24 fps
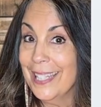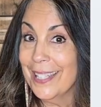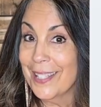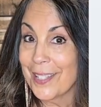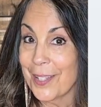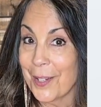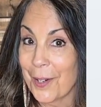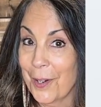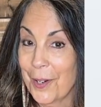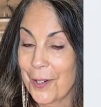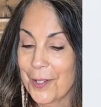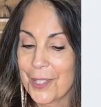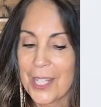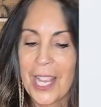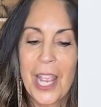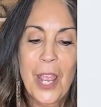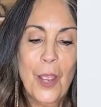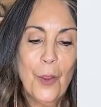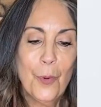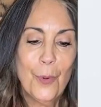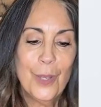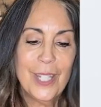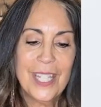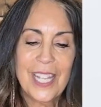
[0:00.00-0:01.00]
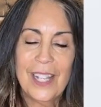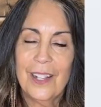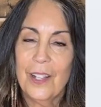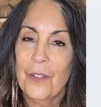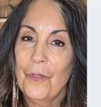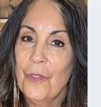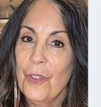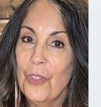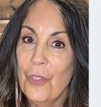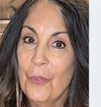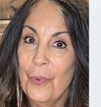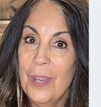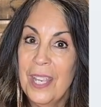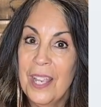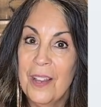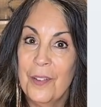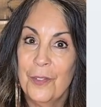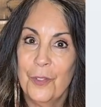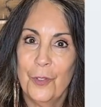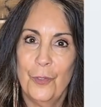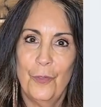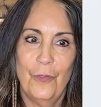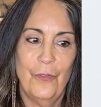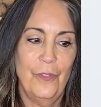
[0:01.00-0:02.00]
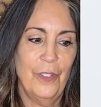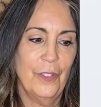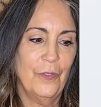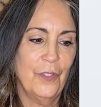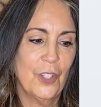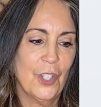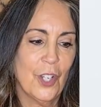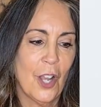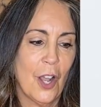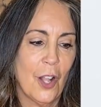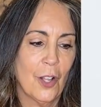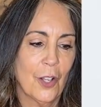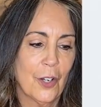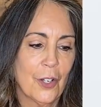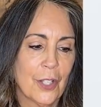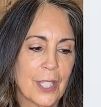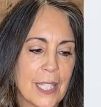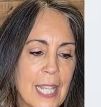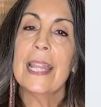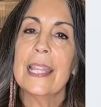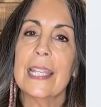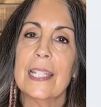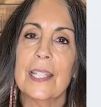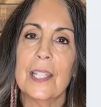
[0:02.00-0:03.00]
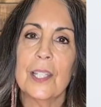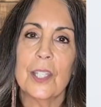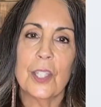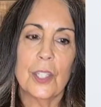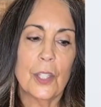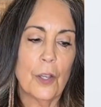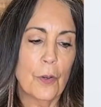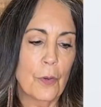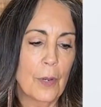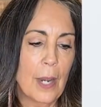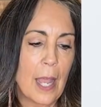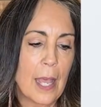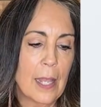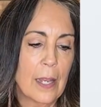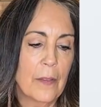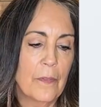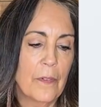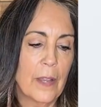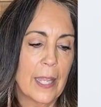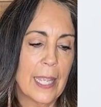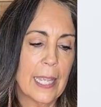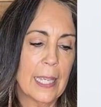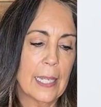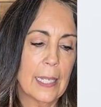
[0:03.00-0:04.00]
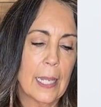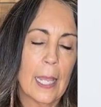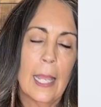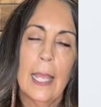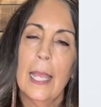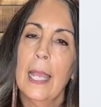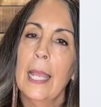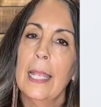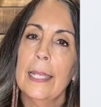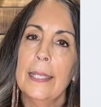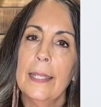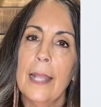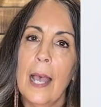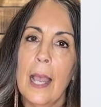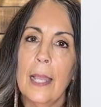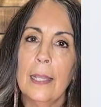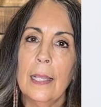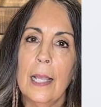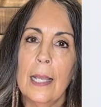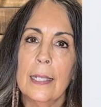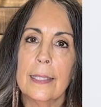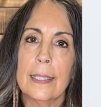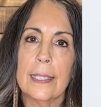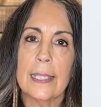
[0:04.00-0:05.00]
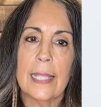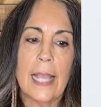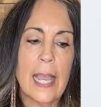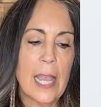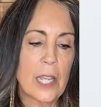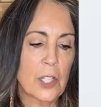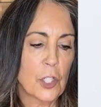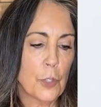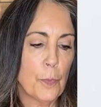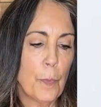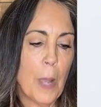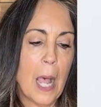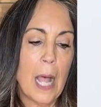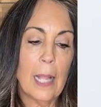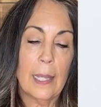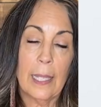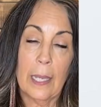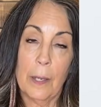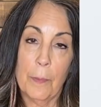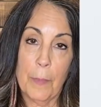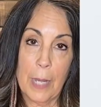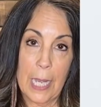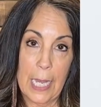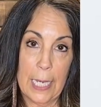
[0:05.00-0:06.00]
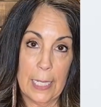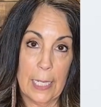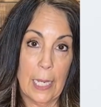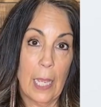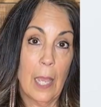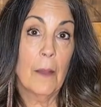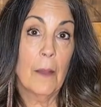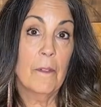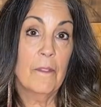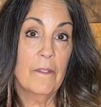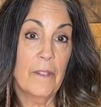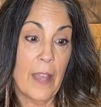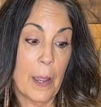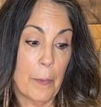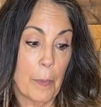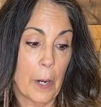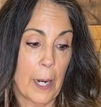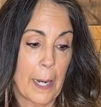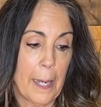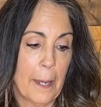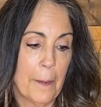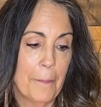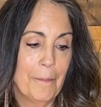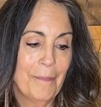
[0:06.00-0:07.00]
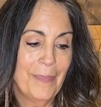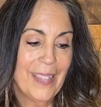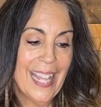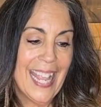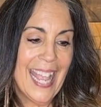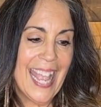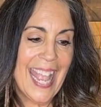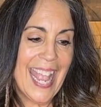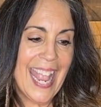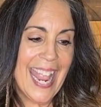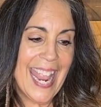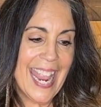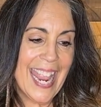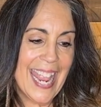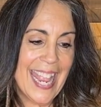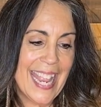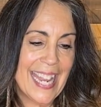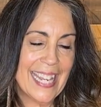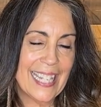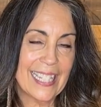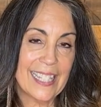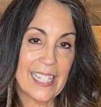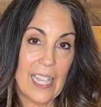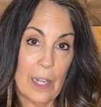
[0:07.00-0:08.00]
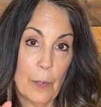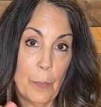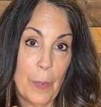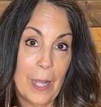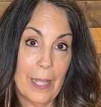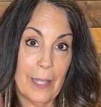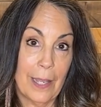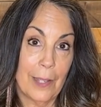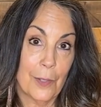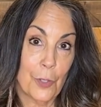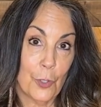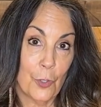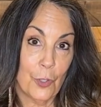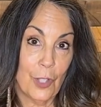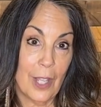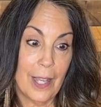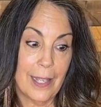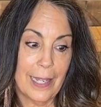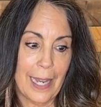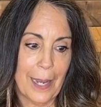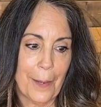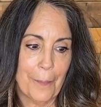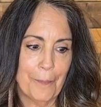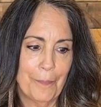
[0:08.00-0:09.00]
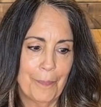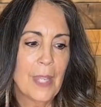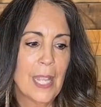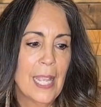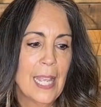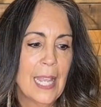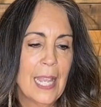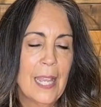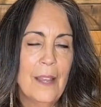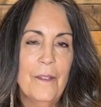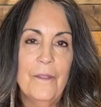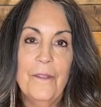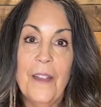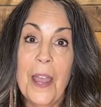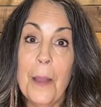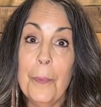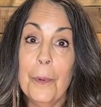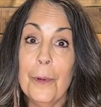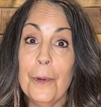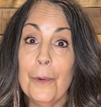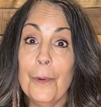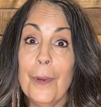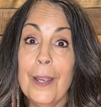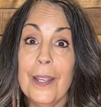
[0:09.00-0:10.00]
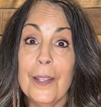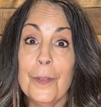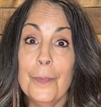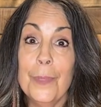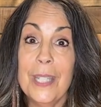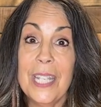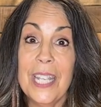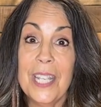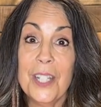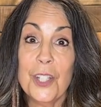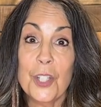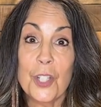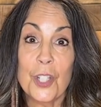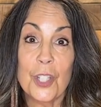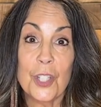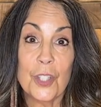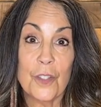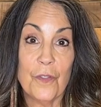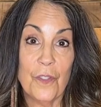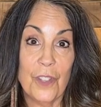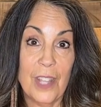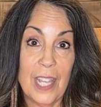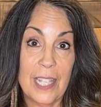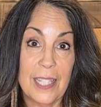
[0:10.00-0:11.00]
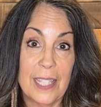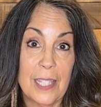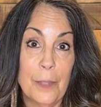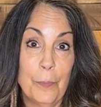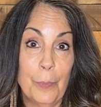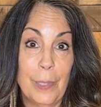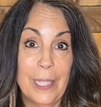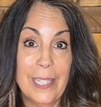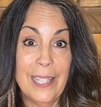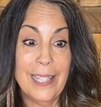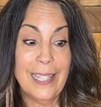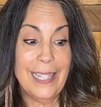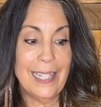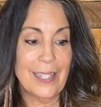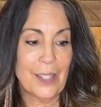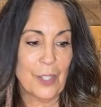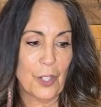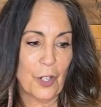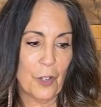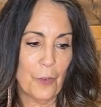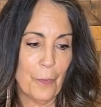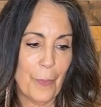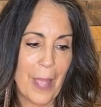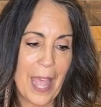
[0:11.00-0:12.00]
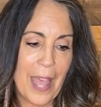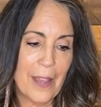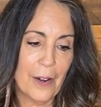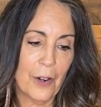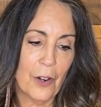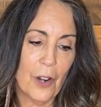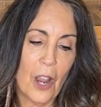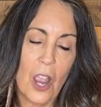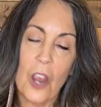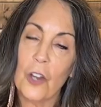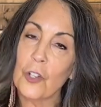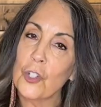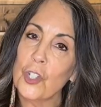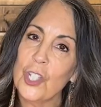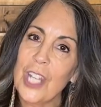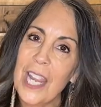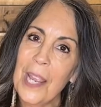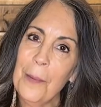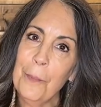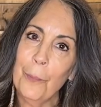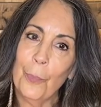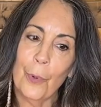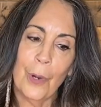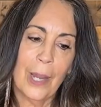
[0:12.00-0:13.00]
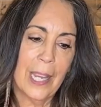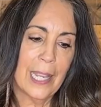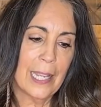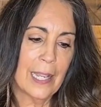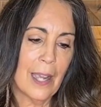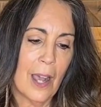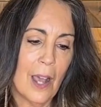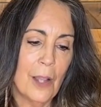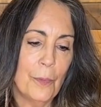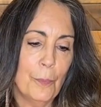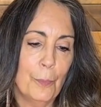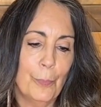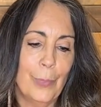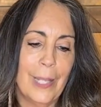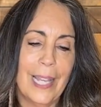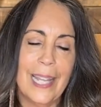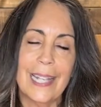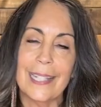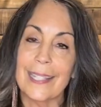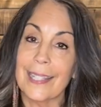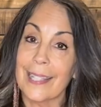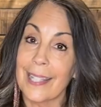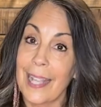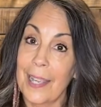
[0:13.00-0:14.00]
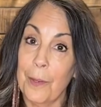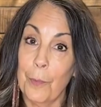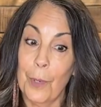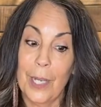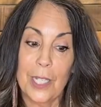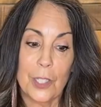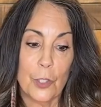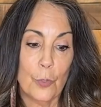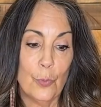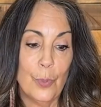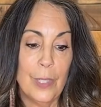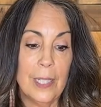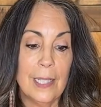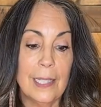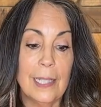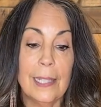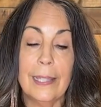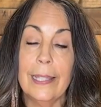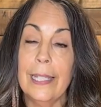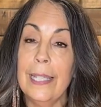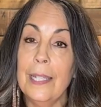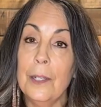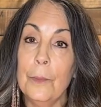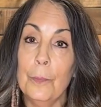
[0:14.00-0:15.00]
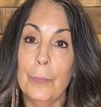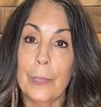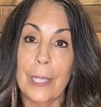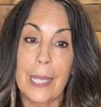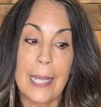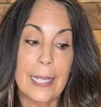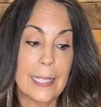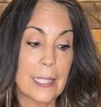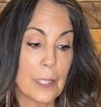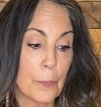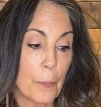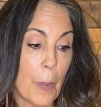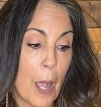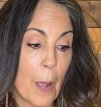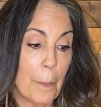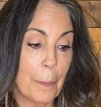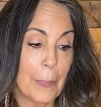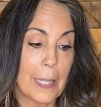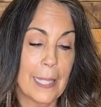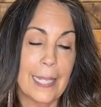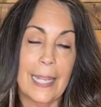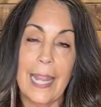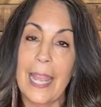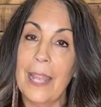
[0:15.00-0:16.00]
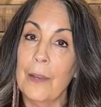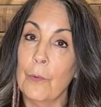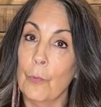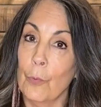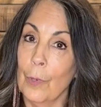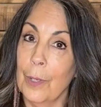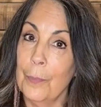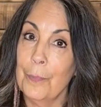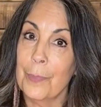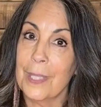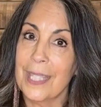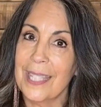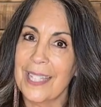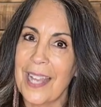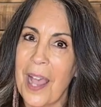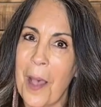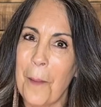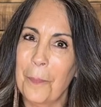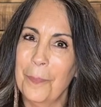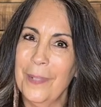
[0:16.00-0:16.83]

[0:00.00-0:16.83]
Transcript: Skirt retailing for $350. This is sewn out of a nylon / polyamide fabric, and it's got a polyester lining. Fabric recommendations for that Simplicity skirt pattern are chambray, cotton blends, lightweight twill, linen blends, poplin, and ripstop